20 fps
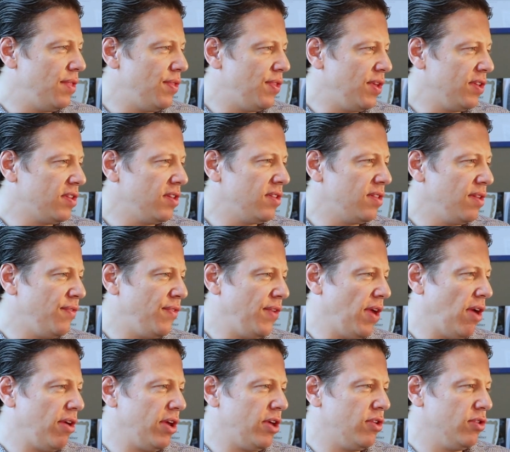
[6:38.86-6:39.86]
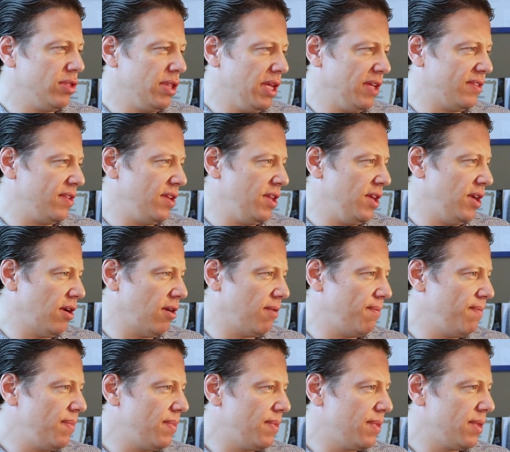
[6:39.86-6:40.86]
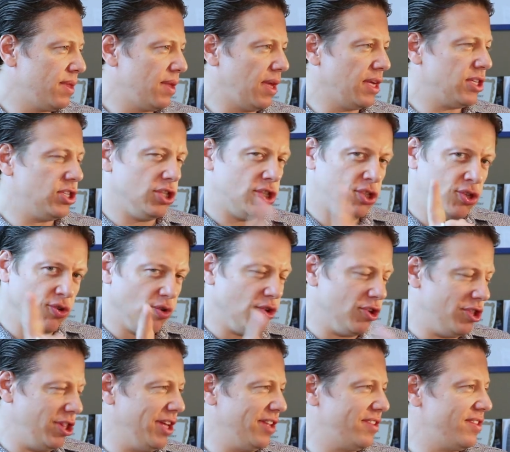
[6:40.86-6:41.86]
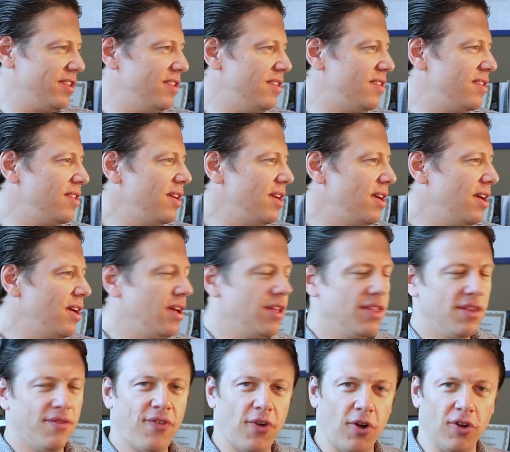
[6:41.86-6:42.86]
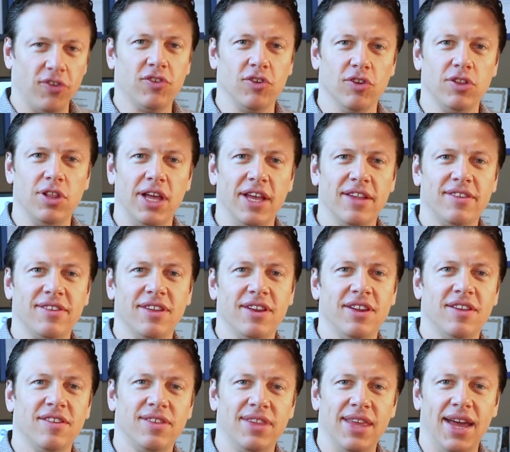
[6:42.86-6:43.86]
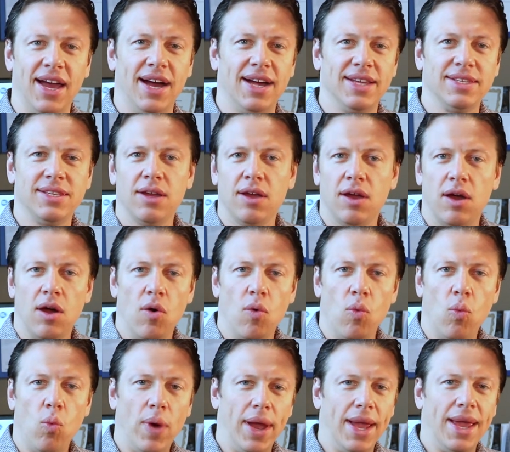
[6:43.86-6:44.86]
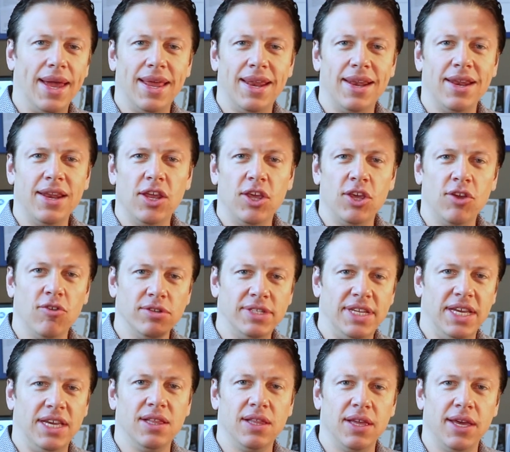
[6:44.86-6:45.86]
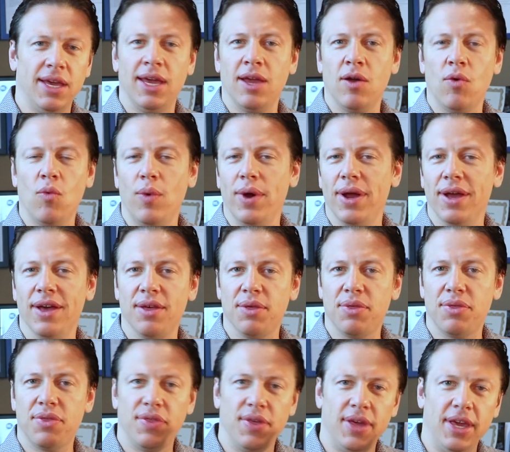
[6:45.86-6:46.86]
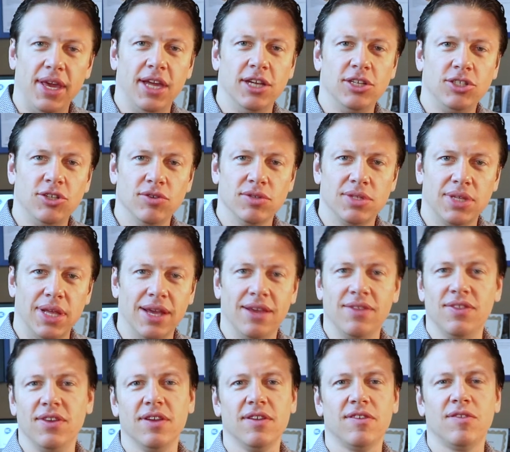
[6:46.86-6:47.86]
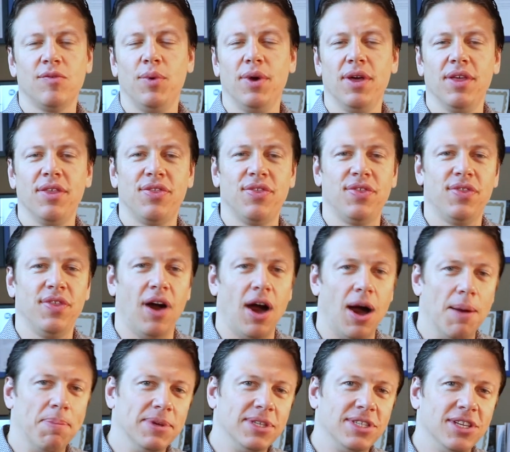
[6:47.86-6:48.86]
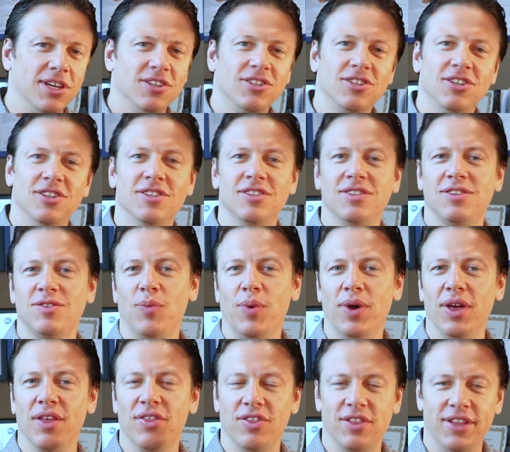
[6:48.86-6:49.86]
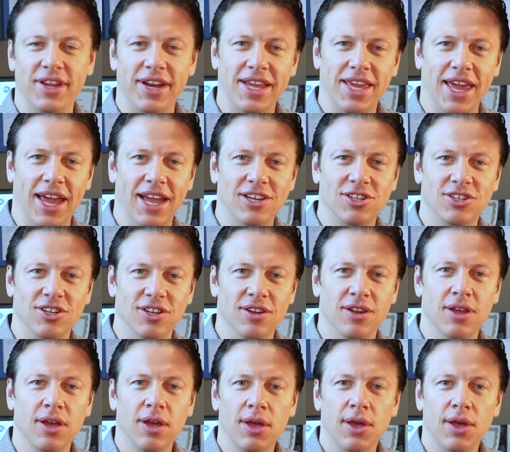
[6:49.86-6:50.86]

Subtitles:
this is a very good lesson here. Actually, two good lessons. The first good lesson is that when you're dealing with issues like this, with oppositions, with litigation,